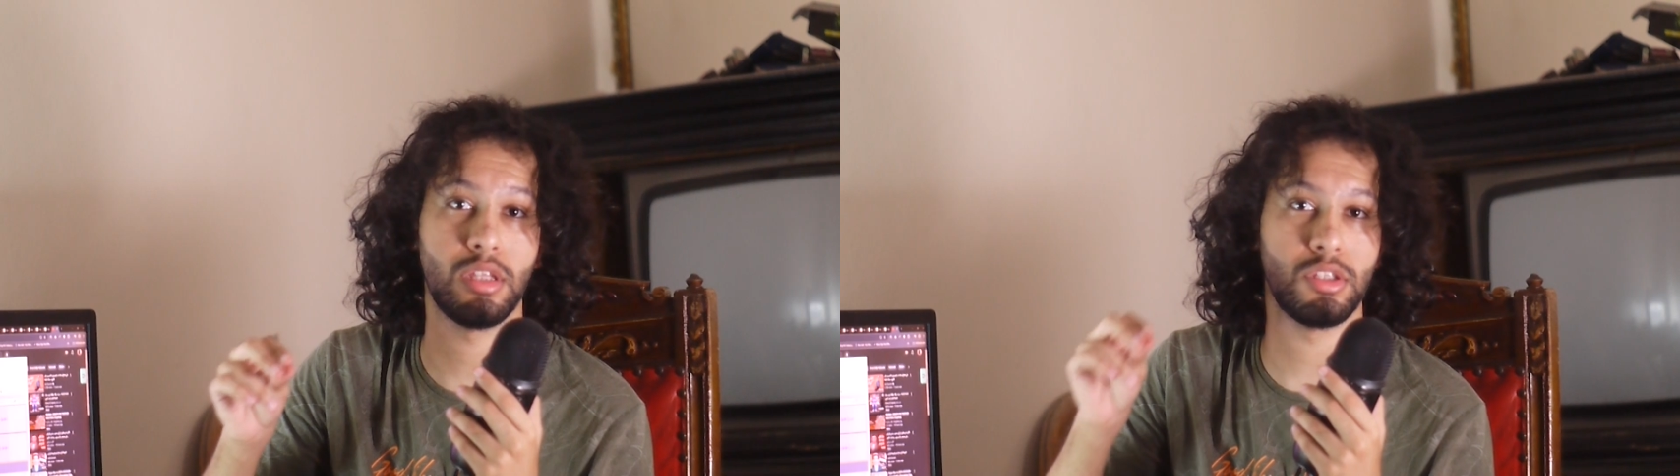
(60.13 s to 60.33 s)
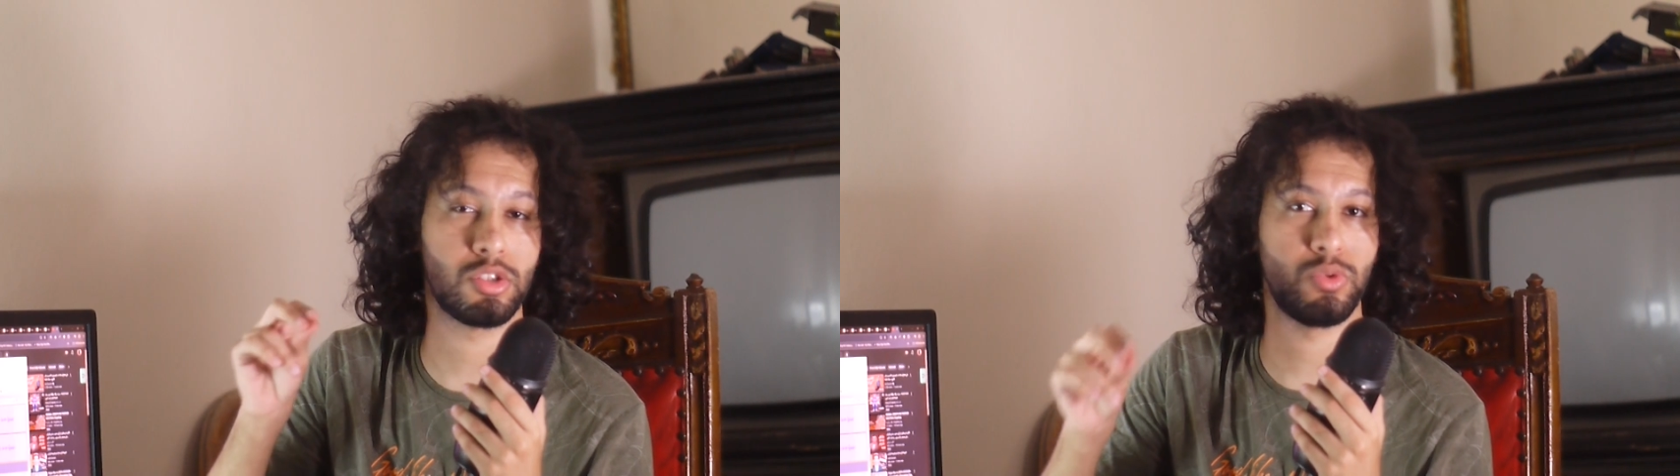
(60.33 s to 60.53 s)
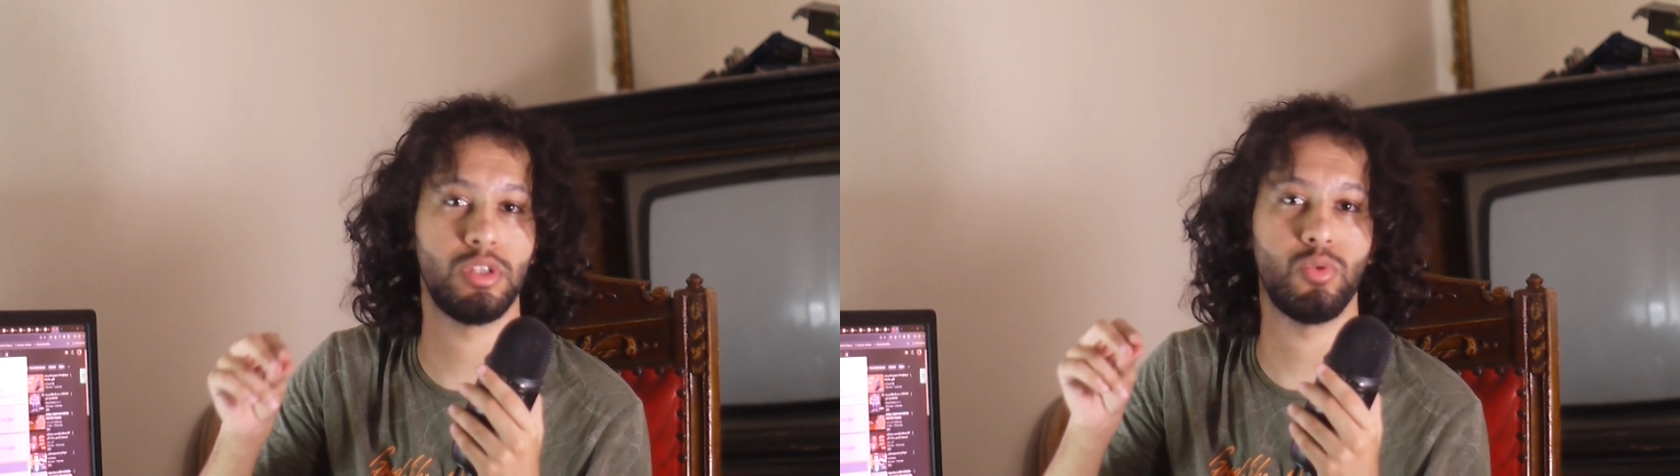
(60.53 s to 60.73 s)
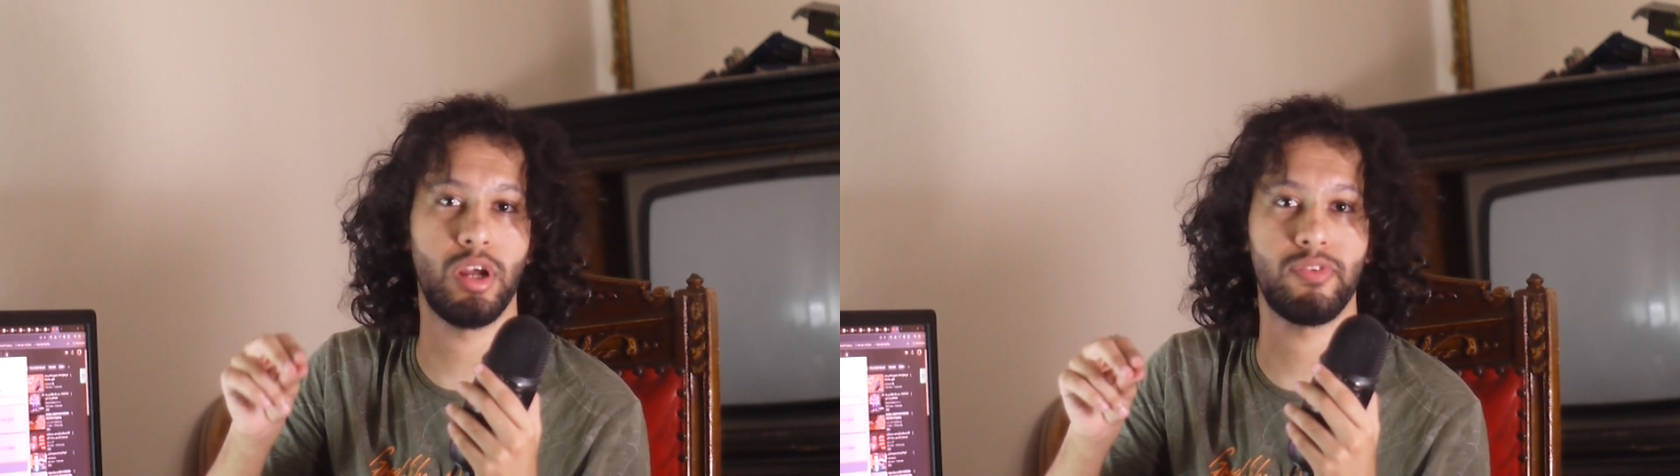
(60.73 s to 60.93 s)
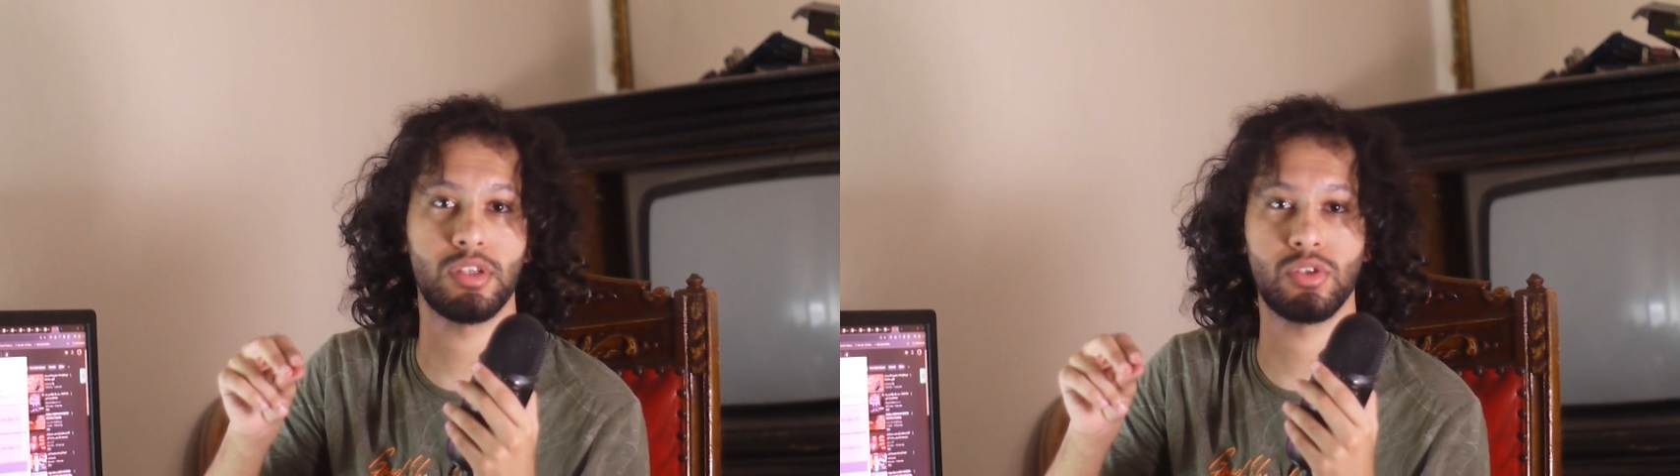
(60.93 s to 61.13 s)
a discrete
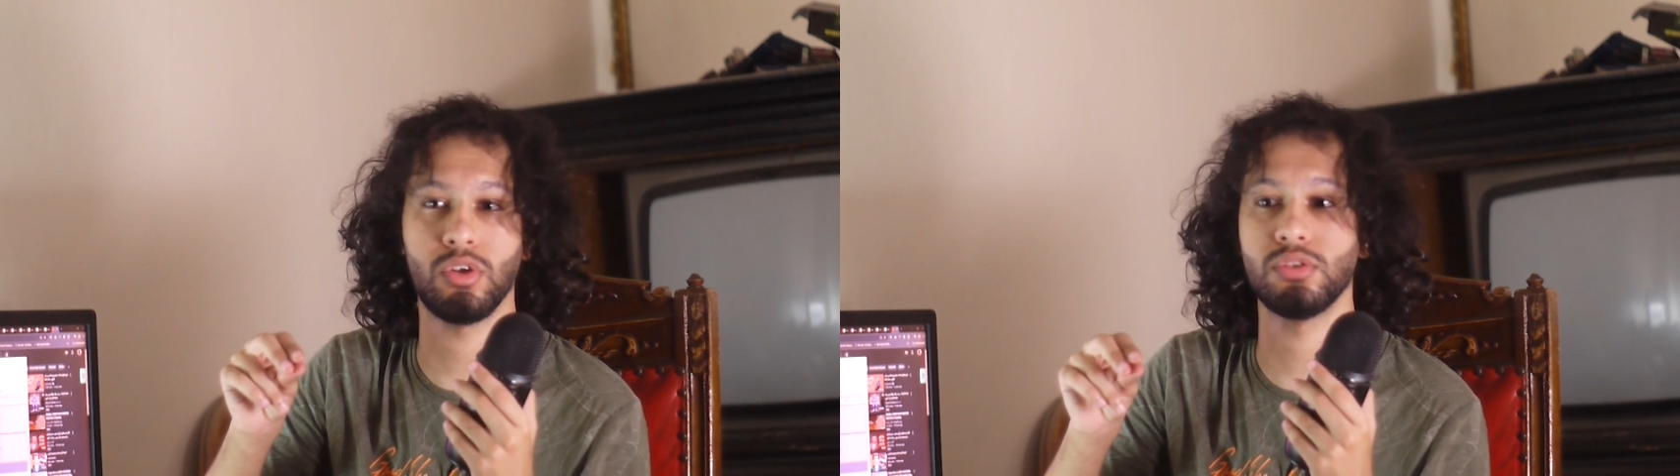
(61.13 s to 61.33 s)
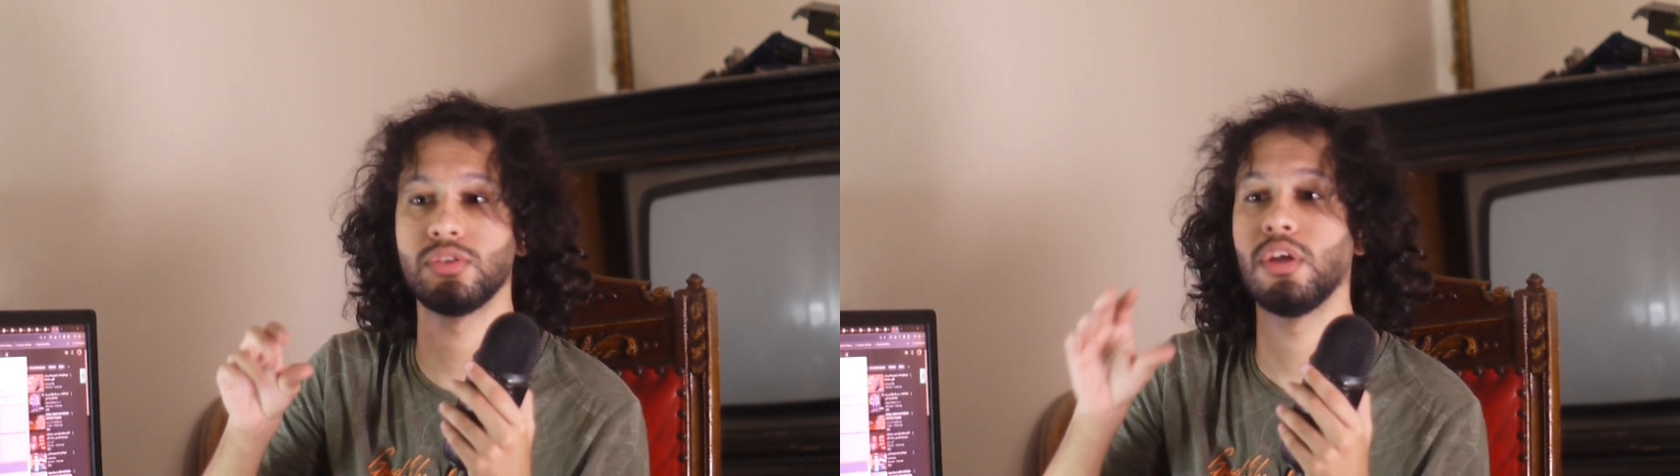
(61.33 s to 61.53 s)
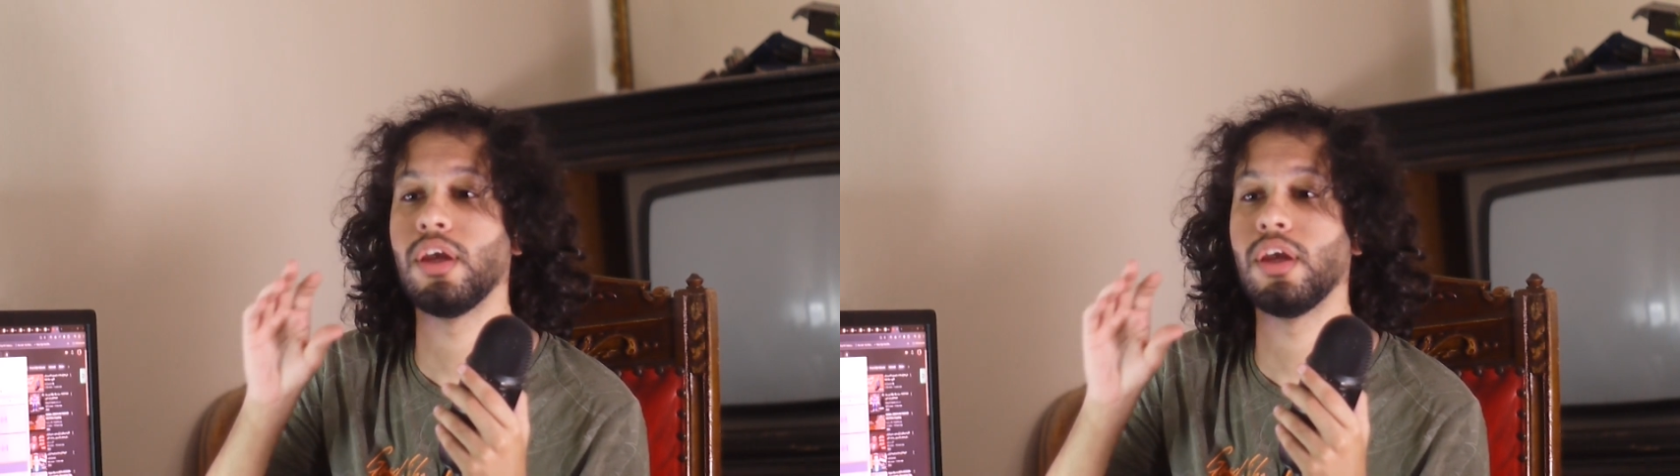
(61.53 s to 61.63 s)
graphics card.